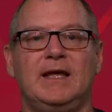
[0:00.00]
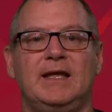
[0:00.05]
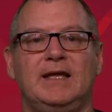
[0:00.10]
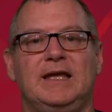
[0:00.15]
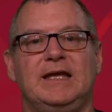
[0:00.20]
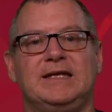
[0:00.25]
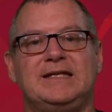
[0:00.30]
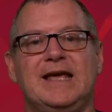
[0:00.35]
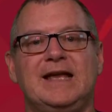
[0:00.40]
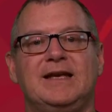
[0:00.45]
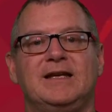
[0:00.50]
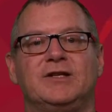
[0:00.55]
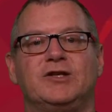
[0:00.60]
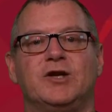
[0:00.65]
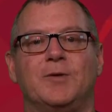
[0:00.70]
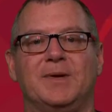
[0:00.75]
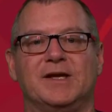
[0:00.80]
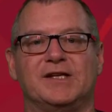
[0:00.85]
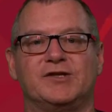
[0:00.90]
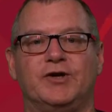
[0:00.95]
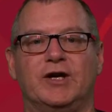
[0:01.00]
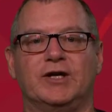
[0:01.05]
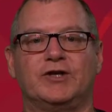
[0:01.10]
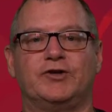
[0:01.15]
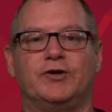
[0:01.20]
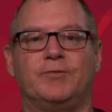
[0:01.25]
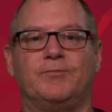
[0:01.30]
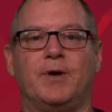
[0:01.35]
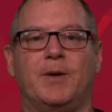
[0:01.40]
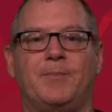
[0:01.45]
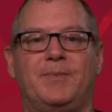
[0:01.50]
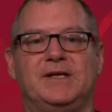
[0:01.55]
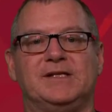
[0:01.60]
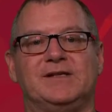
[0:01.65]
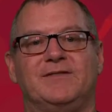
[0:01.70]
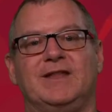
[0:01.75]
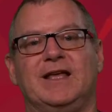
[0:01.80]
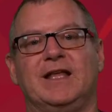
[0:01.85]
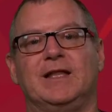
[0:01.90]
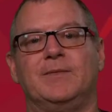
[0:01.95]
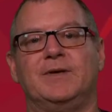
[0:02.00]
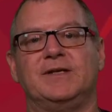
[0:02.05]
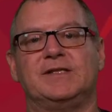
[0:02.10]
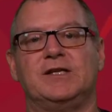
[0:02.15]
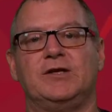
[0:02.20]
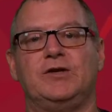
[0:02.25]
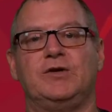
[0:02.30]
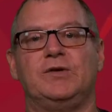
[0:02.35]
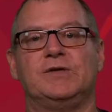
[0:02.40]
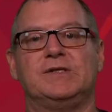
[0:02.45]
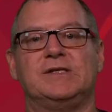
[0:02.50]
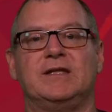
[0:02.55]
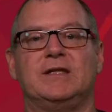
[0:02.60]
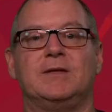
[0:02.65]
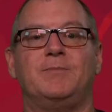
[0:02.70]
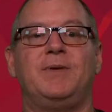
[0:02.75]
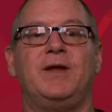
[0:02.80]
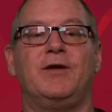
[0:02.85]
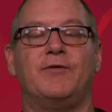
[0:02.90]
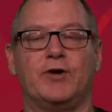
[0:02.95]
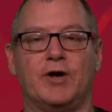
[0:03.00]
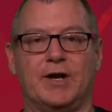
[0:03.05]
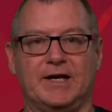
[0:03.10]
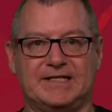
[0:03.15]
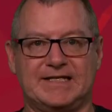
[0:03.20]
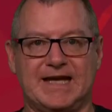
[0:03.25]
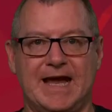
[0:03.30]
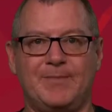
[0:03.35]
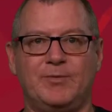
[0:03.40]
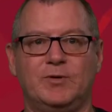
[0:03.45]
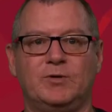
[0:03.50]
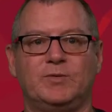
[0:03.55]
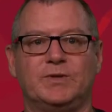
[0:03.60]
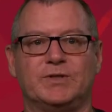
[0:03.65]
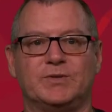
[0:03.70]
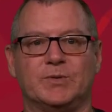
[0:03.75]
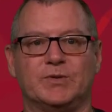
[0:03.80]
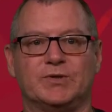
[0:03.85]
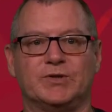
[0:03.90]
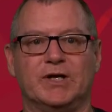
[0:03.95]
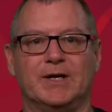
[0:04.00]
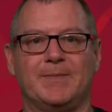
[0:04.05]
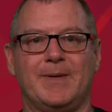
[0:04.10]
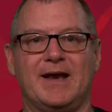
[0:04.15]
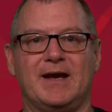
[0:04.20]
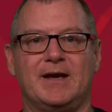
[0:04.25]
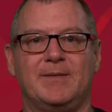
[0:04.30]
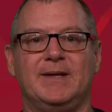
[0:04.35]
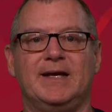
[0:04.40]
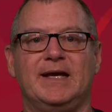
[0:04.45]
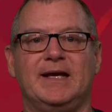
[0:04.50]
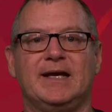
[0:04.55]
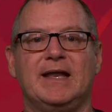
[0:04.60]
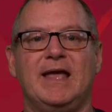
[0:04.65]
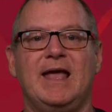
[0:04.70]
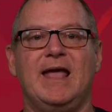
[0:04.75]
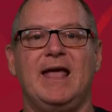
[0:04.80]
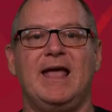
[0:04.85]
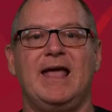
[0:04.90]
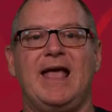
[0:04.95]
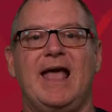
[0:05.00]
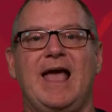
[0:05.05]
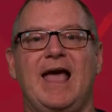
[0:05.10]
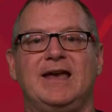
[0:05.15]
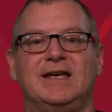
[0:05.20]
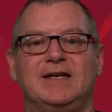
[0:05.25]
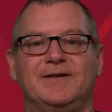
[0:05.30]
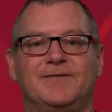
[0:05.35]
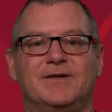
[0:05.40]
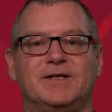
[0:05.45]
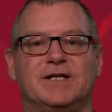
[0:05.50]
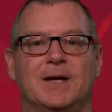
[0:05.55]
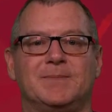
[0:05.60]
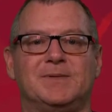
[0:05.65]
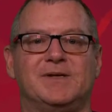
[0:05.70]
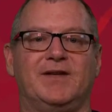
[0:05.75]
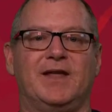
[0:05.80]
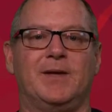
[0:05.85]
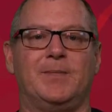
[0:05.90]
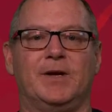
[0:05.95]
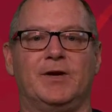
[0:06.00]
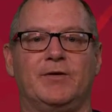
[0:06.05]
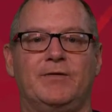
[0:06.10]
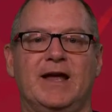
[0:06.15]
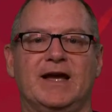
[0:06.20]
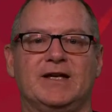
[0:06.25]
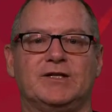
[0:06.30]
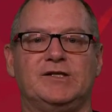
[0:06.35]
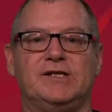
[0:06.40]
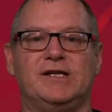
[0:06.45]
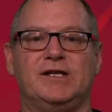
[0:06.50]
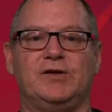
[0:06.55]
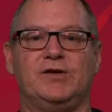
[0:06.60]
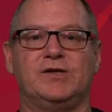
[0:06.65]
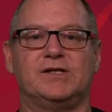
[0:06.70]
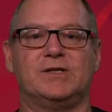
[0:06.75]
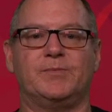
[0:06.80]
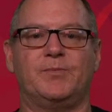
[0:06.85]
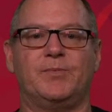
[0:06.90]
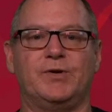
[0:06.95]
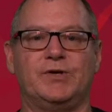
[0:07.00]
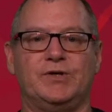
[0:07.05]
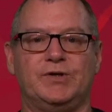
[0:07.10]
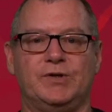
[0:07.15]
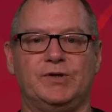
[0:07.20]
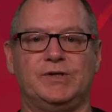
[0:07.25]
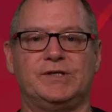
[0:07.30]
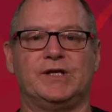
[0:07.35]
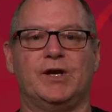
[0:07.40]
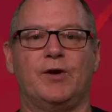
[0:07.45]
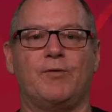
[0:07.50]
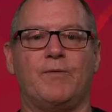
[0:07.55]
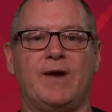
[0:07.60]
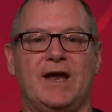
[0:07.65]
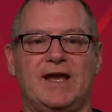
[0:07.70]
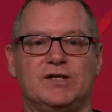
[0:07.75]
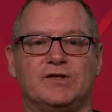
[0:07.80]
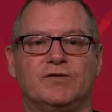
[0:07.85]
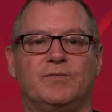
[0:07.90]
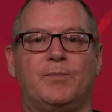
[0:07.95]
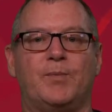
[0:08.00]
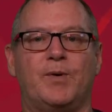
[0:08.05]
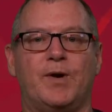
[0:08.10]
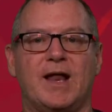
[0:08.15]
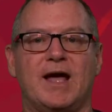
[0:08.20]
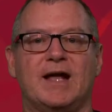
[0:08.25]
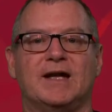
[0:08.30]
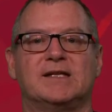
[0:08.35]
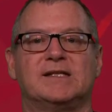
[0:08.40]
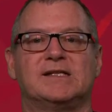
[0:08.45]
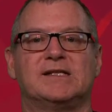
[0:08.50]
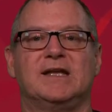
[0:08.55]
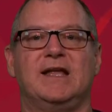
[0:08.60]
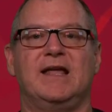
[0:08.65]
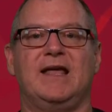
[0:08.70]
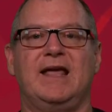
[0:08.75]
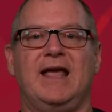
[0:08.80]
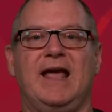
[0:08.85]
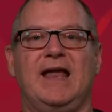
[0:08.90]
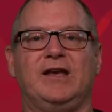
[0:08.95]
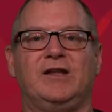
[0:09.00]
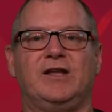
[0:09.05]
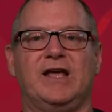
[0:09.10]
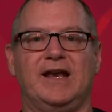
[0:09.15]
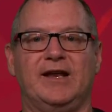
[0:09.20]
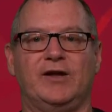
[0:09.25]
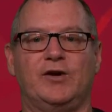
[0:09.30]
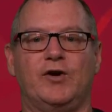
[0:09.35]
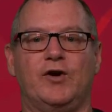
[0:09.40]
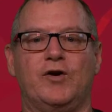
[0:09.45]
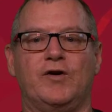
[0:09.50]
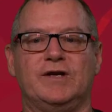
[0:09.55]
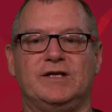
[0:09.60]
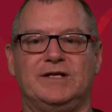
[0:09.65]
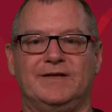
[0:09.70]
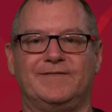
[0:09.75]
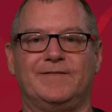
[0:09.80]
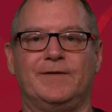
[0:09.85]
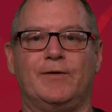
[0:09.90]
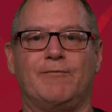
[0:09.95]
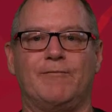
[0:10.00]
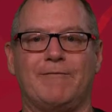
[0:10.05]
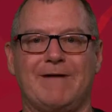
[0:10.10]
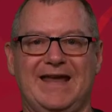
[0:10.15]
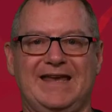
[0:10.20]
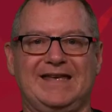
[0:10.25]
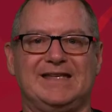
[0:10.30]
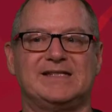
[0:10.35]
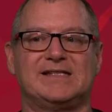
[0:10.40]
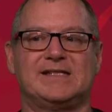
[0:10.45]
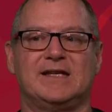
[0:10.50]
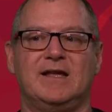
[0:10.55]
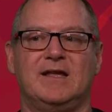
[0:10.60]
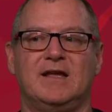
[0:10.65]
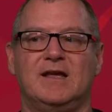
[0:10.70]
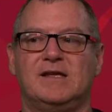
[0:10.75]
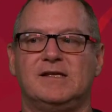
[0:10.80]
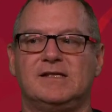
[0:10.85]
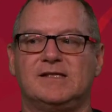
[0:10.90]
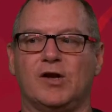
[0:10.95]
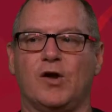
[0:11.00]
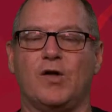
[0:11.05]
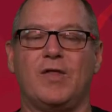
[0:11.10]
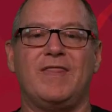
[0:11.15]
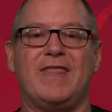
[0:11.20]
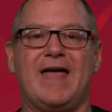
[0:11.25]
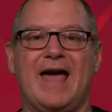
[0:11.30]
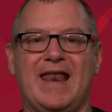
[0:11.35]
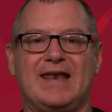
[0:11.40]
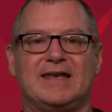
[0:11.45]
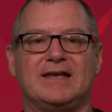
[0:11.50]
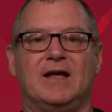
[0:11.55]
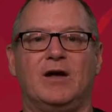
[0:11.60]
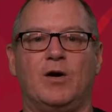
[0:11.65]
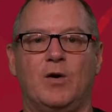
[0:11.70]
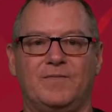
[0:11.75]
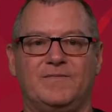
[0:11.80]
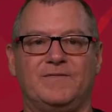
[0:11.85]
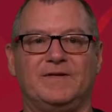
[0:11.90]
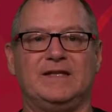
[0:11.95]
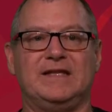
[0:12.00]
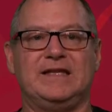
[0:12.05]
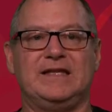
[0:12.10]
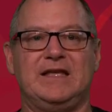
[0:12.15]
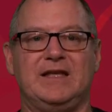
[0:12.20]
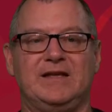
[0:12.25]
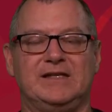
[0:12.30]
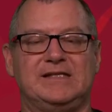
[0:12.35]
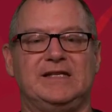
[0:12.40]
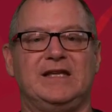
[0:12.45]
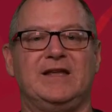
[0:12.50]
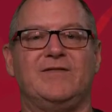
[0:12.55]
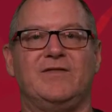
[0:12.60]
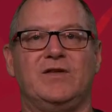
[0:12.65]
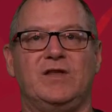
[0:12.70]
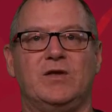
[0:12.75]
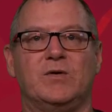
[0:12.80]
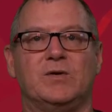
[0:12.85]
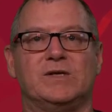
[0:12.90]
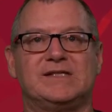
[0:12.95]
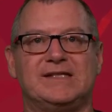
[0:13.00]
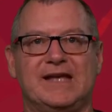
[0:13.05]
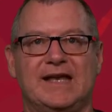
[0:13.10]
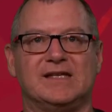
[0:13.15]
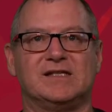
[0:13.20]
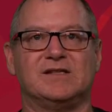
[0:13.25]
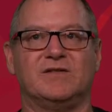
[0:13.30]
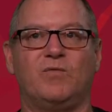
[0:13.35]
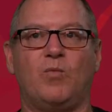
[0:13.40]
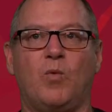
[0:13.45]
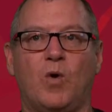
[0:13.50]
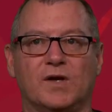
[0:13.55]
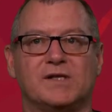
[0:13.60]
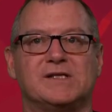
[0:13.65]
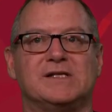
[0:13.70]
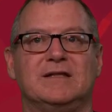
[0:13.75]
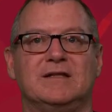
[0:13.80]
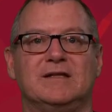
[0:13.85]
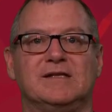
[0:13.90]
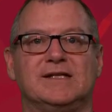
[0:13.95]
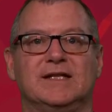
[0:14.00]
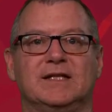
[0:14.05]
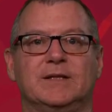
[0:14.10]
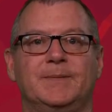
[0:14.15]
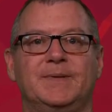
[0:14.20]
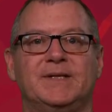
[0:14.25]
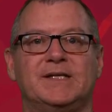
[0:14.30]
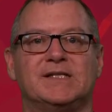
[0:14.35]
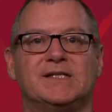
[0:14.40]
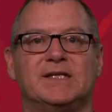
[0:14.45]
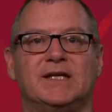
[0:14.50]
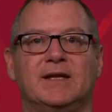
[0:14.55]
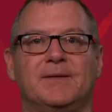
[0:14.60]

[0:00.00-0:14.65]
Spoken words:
Year 10, atomic structure and properties of the elements are used in the periodic table, which we'll talk about in a minute. And different types of chemical reactions are used to produce a range of products and can occur at different rates. So that hopefully is giving you a sense of what's in the syllabus.